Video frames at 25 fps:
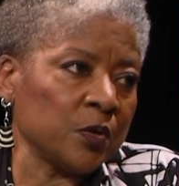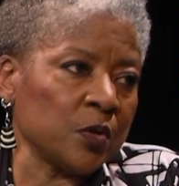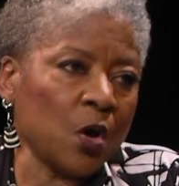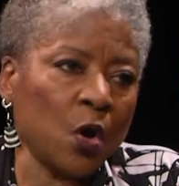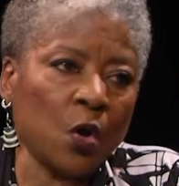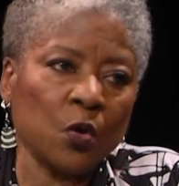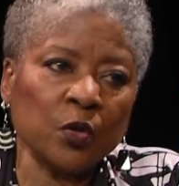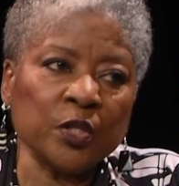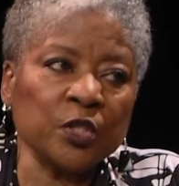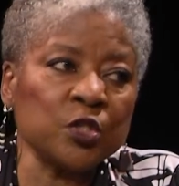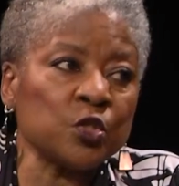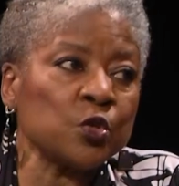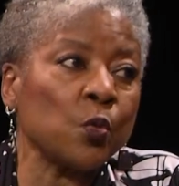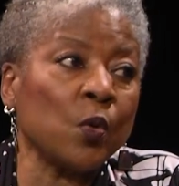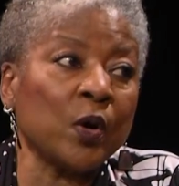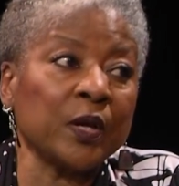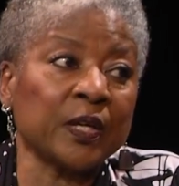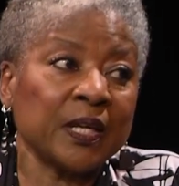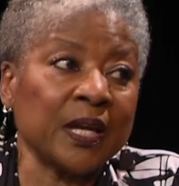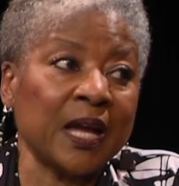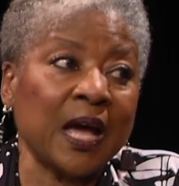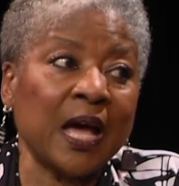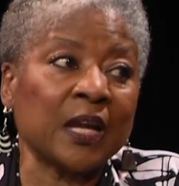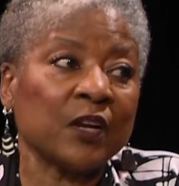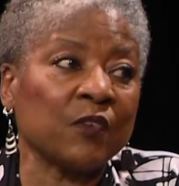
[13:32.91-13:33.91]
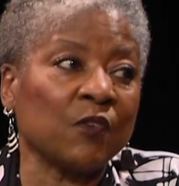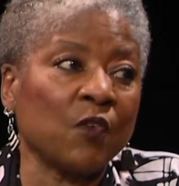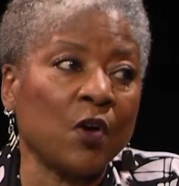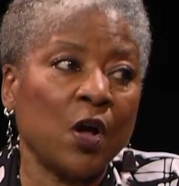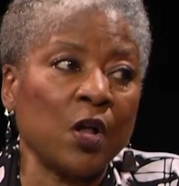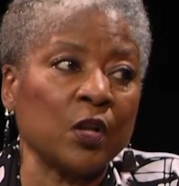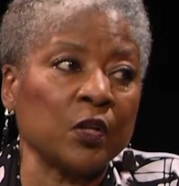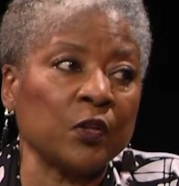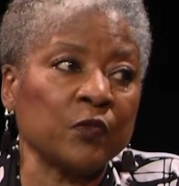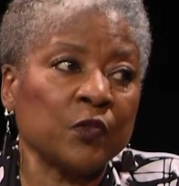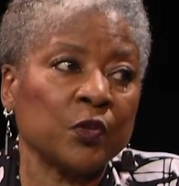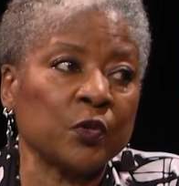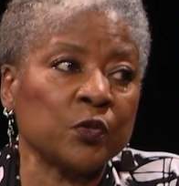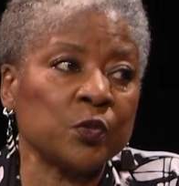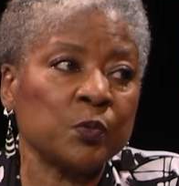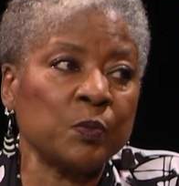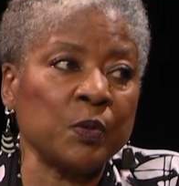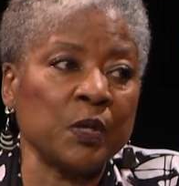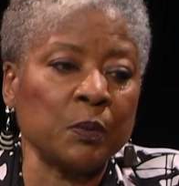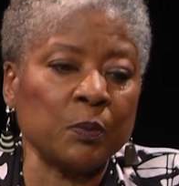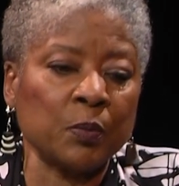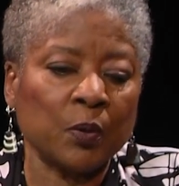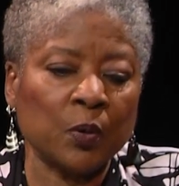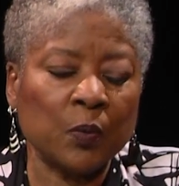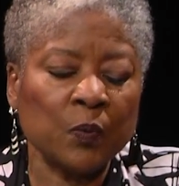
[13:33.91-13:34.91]
Only 20 out of all of those
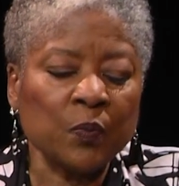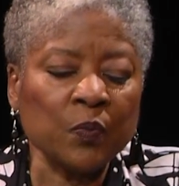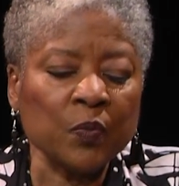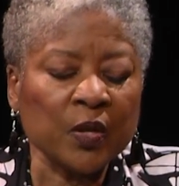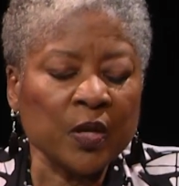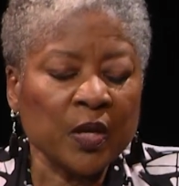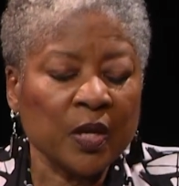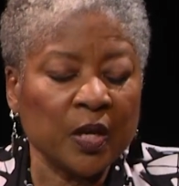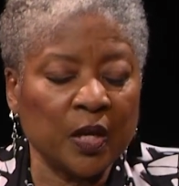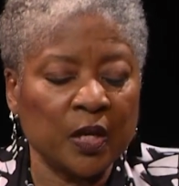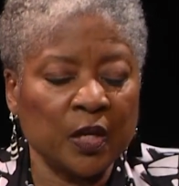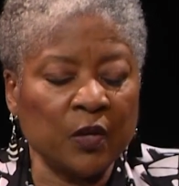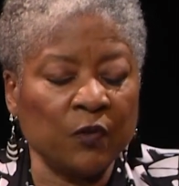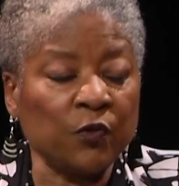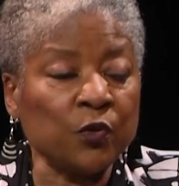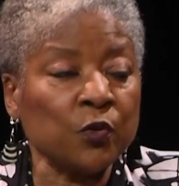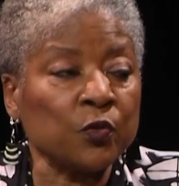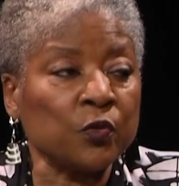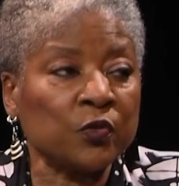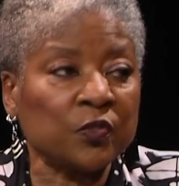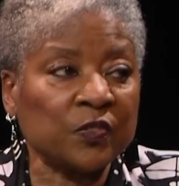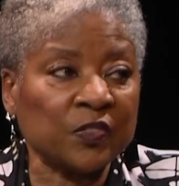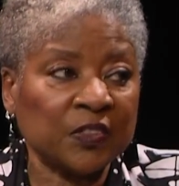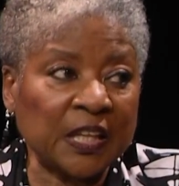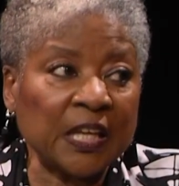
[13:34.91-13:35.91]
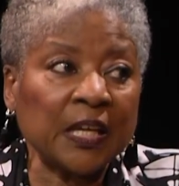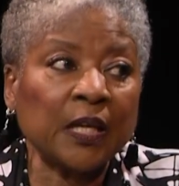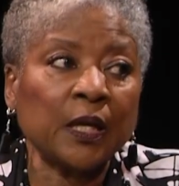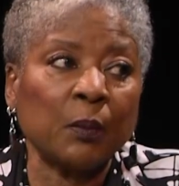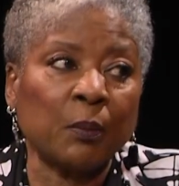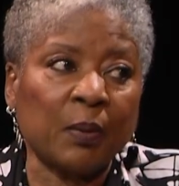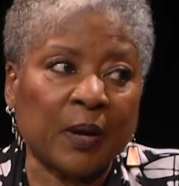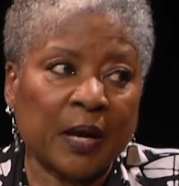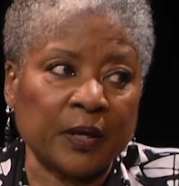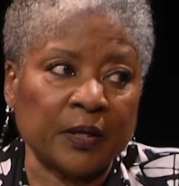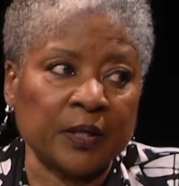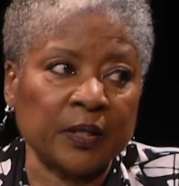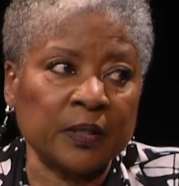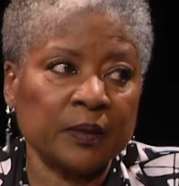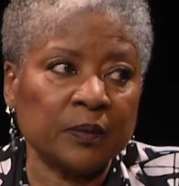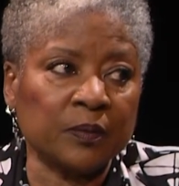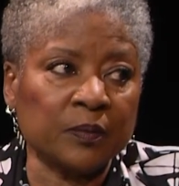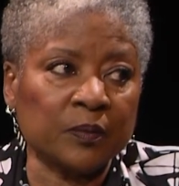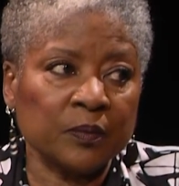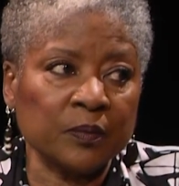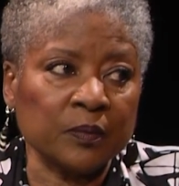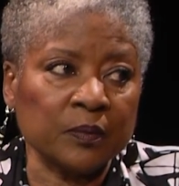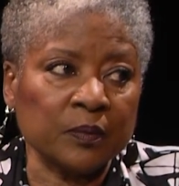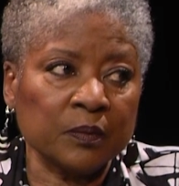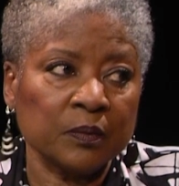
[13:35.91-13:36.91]
people. And if you think about it,
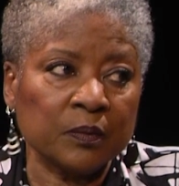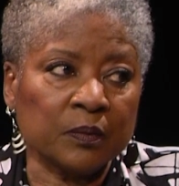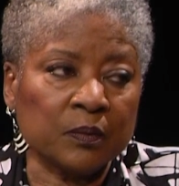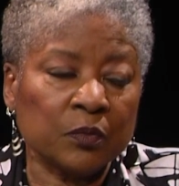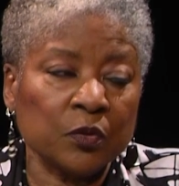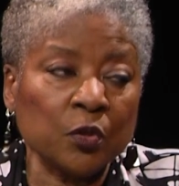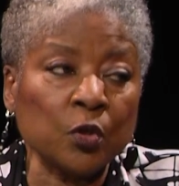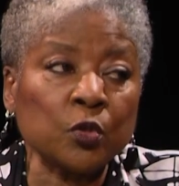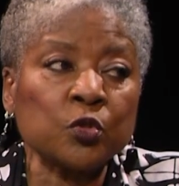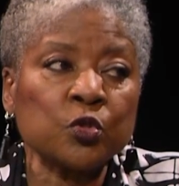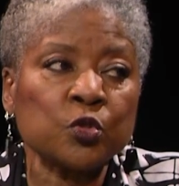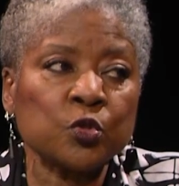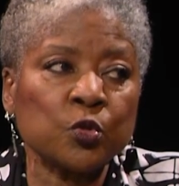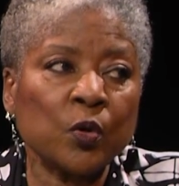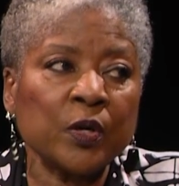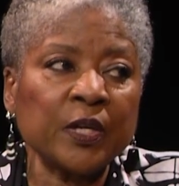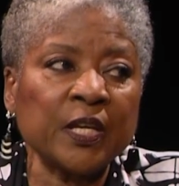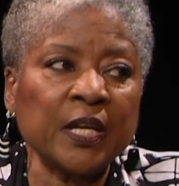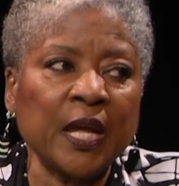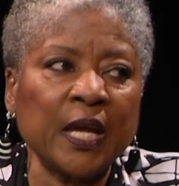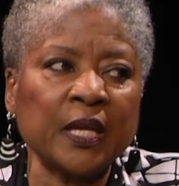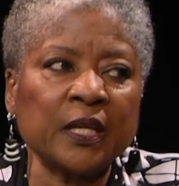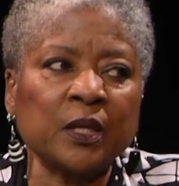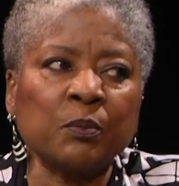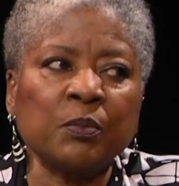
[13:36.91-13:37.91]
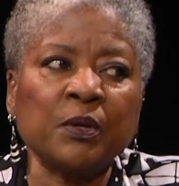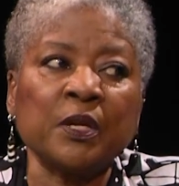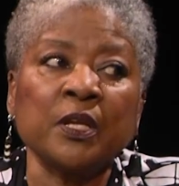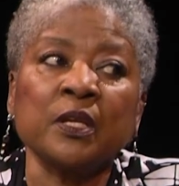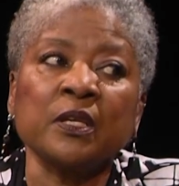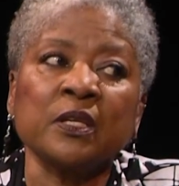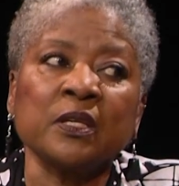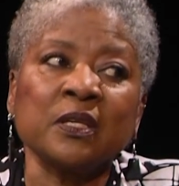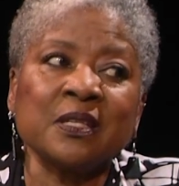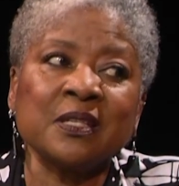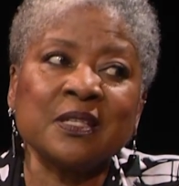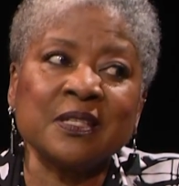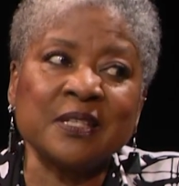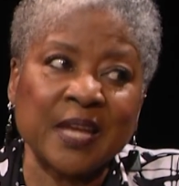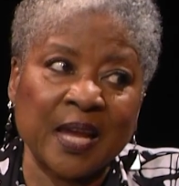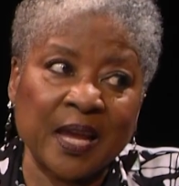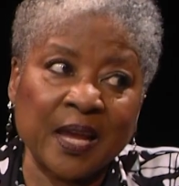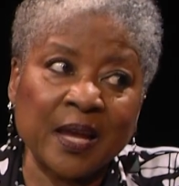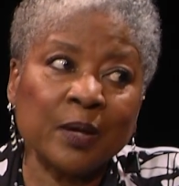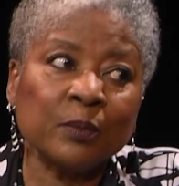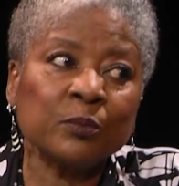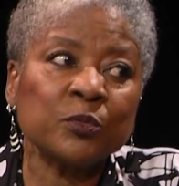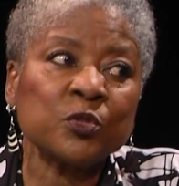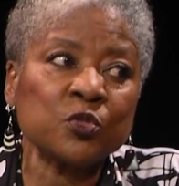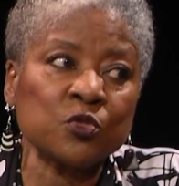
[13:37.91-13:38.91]
those 20 had to be
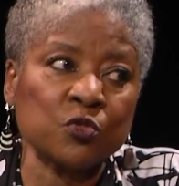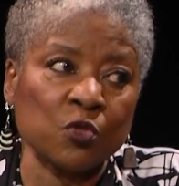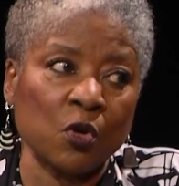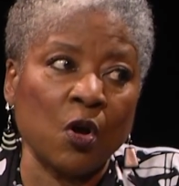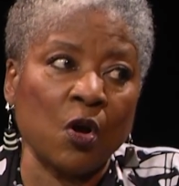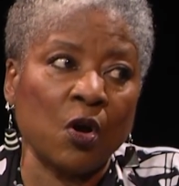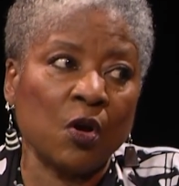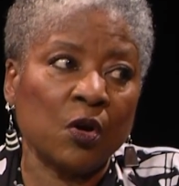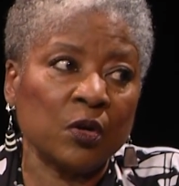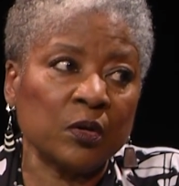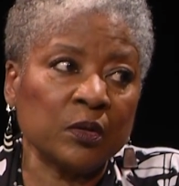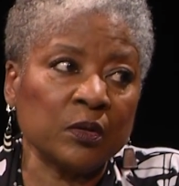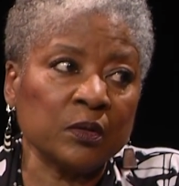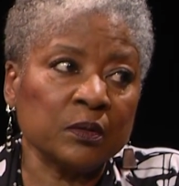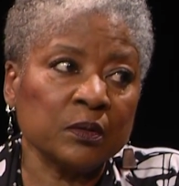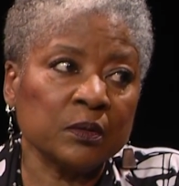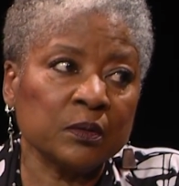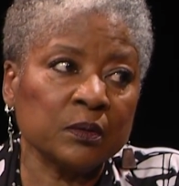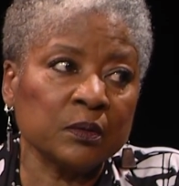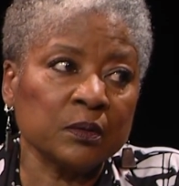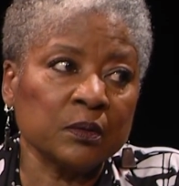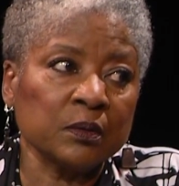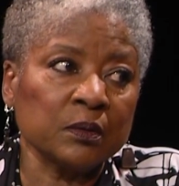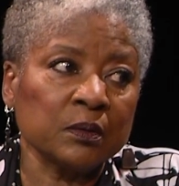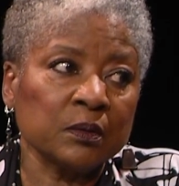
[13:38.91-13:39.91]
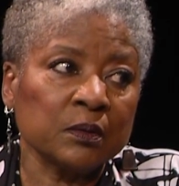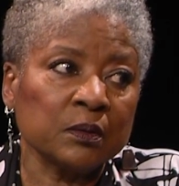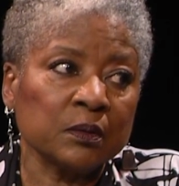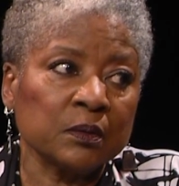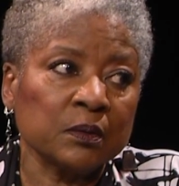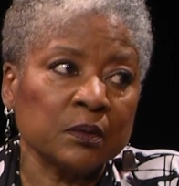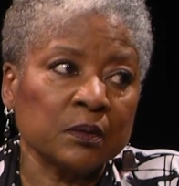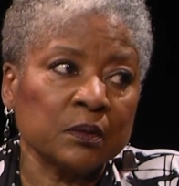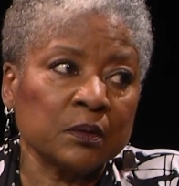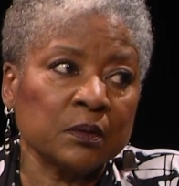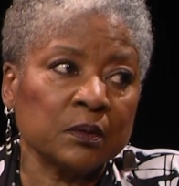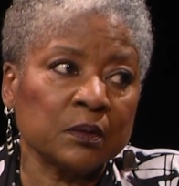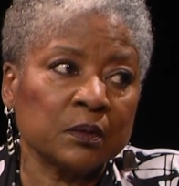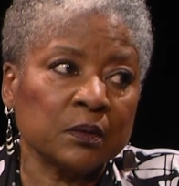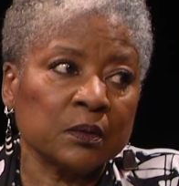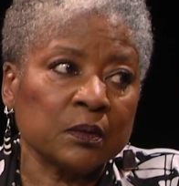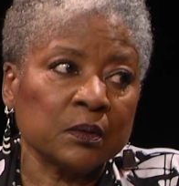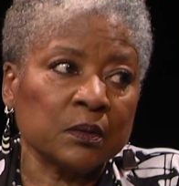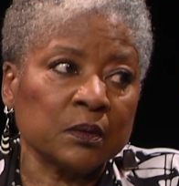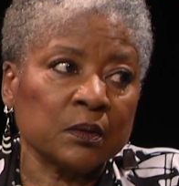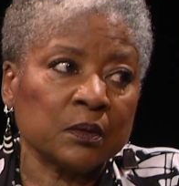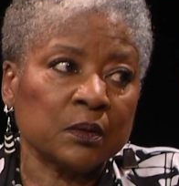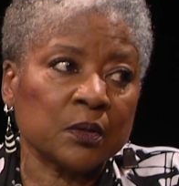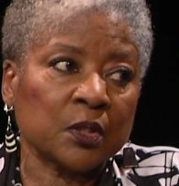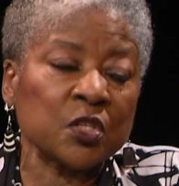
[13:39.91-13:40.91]
damn strong.
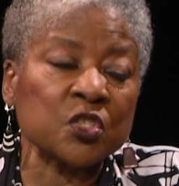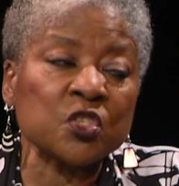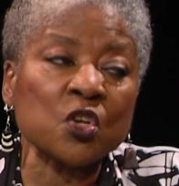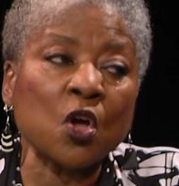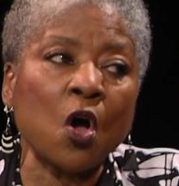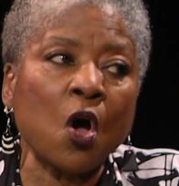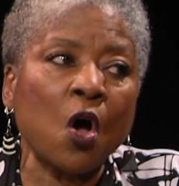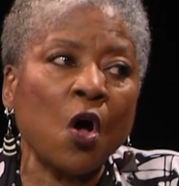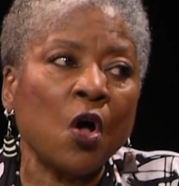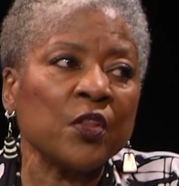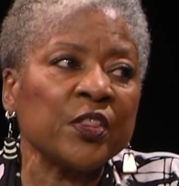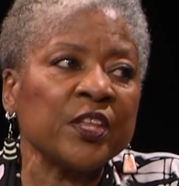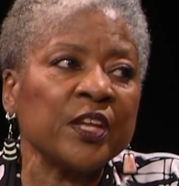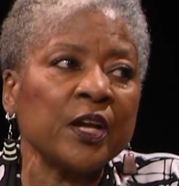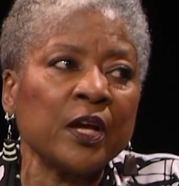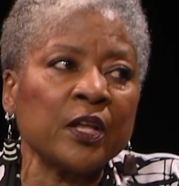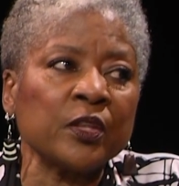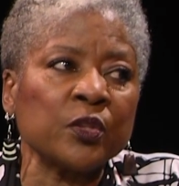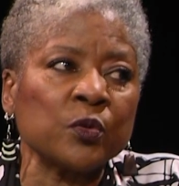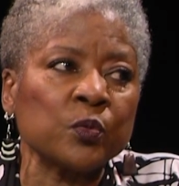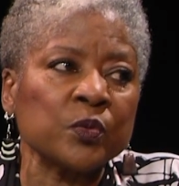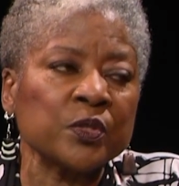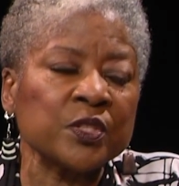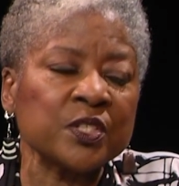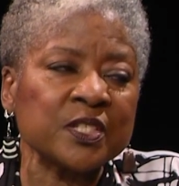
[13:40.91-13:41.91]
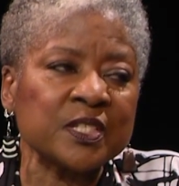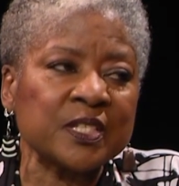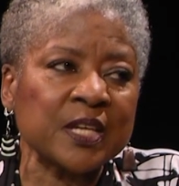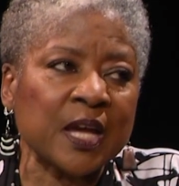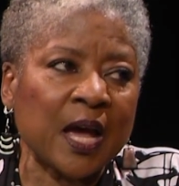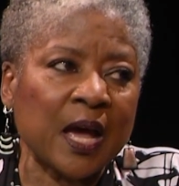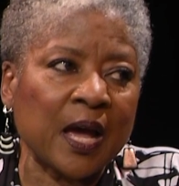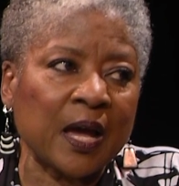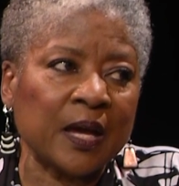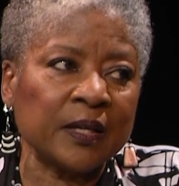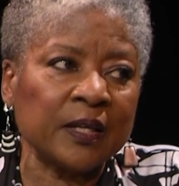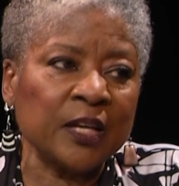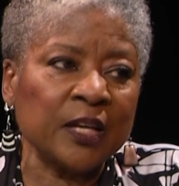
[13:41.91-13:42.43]
Because all the other ones died.